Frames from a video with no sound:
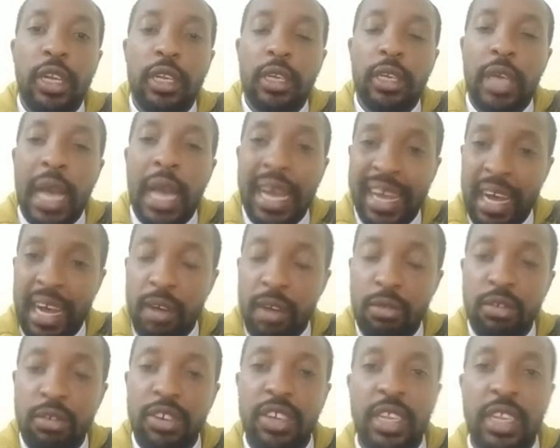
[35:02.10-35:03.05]

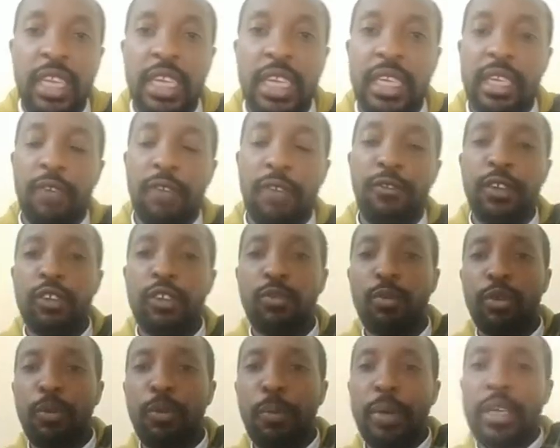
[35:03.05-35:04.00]
account. There is a
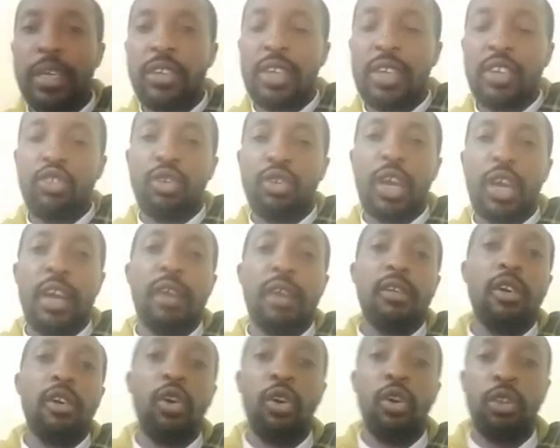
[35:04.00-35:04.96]
Facebook page that you can
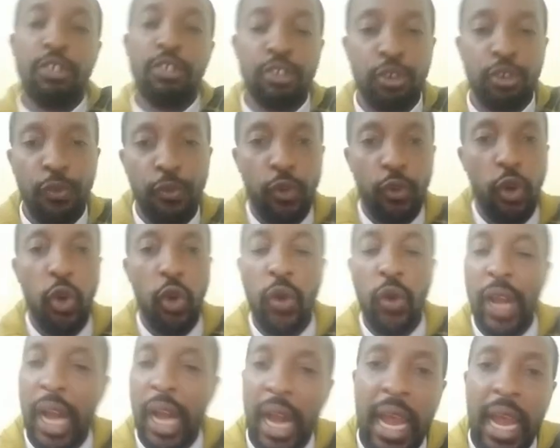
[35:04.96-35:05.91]
also follow
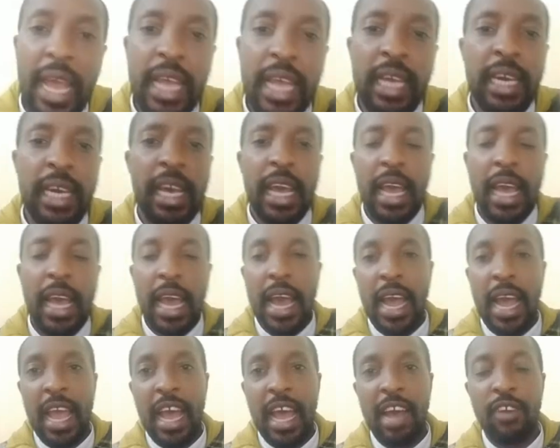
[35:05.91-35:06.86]
and like.
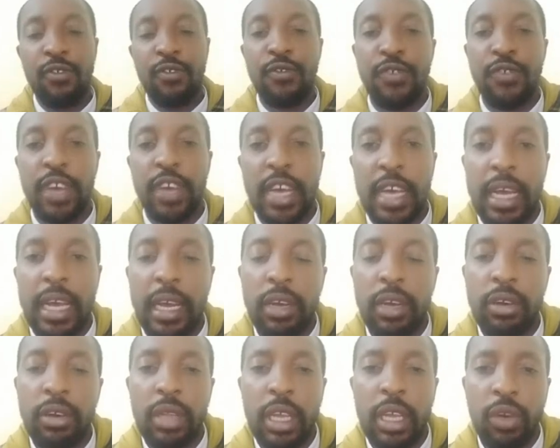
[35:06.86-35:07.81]
I have the
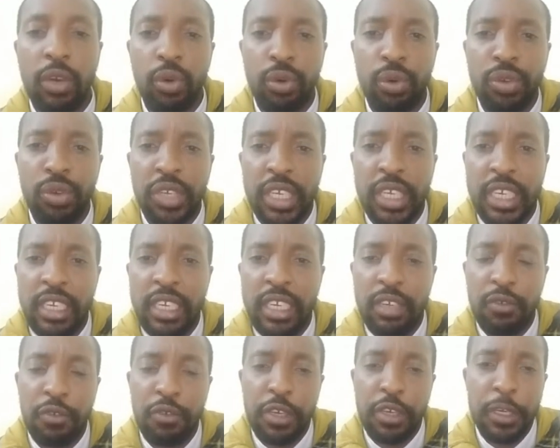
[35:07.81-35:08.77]
Kurunzi
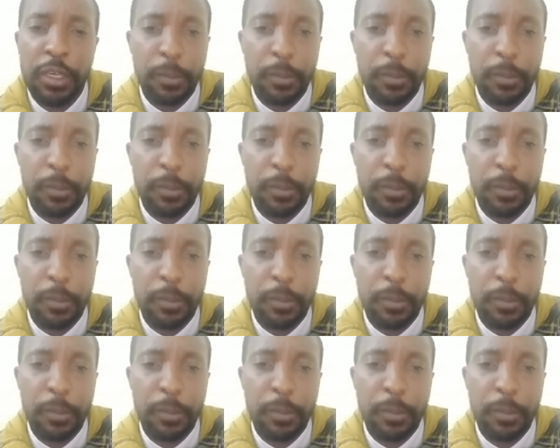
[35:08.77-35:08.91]
TV